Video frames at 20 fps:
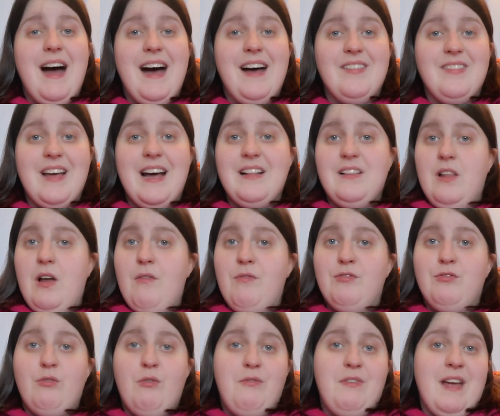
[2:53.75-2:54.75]
and I love
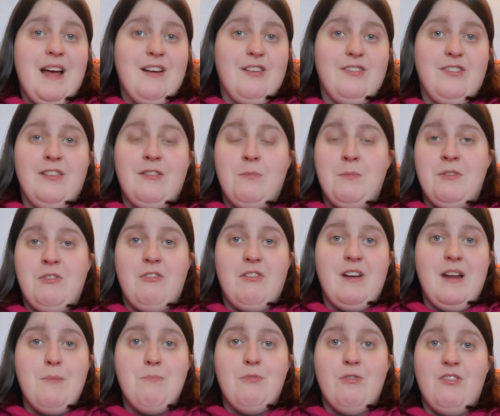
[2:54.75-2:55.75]
Sophie Anderson's middle
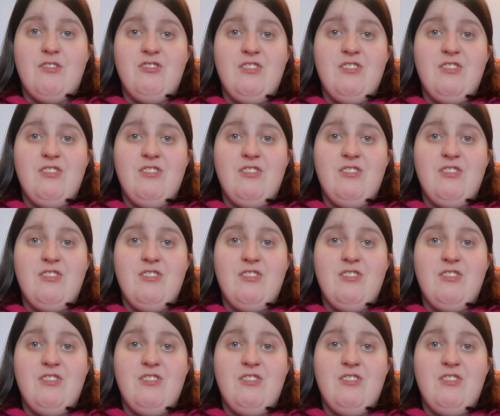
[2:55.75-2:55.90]
grade book.